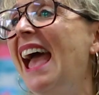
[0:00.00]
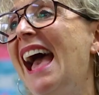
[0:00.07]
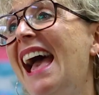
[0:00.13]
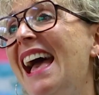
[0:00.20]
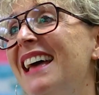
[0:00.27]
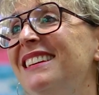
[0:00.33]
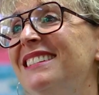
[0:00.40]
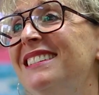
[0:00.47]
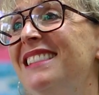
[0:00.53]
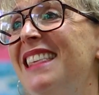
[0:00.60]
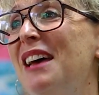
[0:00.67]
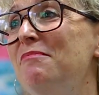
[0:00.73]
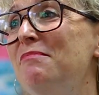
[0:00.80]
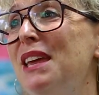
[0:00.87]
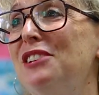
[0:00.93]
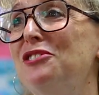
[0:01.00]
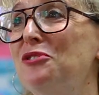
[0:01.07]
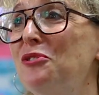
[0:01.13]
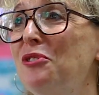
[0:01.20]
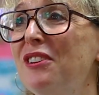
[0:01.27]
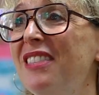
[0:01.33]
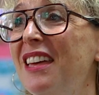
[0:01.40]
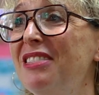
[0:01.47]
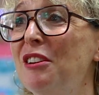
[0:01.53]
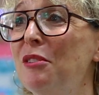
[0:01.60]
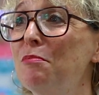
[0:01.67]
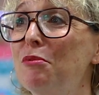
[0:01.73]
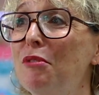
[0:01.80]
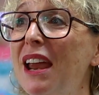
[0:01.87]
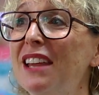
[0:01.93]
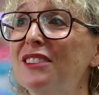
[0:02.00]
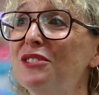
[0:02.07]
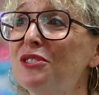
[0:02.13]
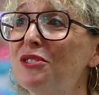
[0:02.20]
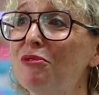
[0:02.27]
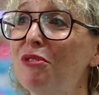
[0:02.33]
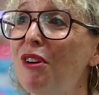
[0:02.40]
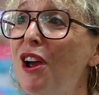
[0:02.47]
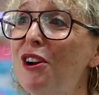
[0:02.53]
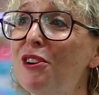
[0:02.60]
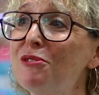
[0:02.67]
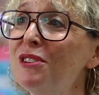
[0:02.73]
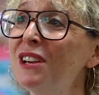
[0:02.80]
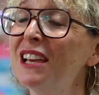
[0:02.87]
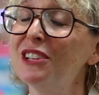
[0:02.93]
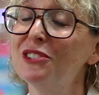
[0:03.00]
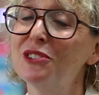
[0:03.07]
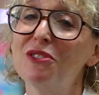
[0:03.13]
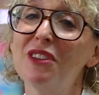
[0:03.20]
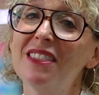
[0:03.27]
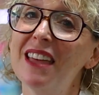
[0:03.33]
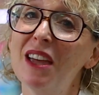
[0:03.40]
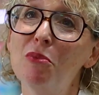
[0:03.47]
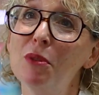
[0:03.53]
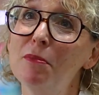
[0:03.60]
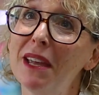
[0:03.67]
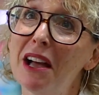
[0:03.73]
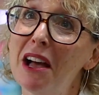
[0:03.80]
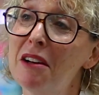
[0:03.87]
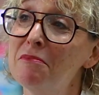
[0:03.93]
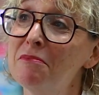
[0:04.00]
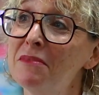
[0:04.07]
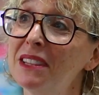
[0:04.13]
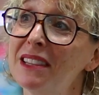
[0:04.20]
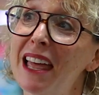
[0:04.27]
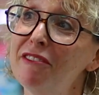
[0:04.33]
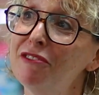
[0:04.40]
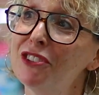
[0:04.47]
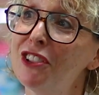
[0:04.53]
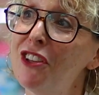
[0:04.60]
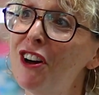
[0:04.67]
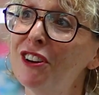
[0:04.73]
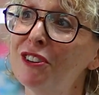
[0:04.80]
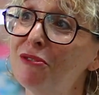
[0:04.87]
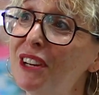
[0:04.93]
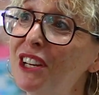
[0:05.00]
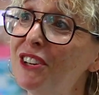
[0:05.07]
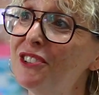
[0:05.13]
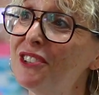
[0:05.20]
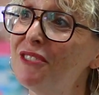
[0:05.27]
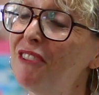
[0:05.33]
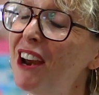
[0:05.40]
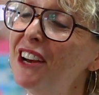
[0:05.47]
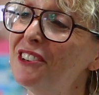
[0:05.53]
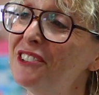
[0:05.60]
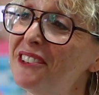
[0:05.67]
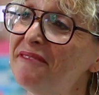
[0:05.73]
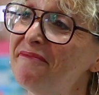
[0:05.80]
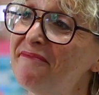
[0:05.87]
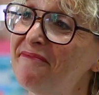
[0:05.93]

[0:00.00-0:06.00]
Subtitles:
and that make sure that their brains grow so that they will become lifelong readers and writers.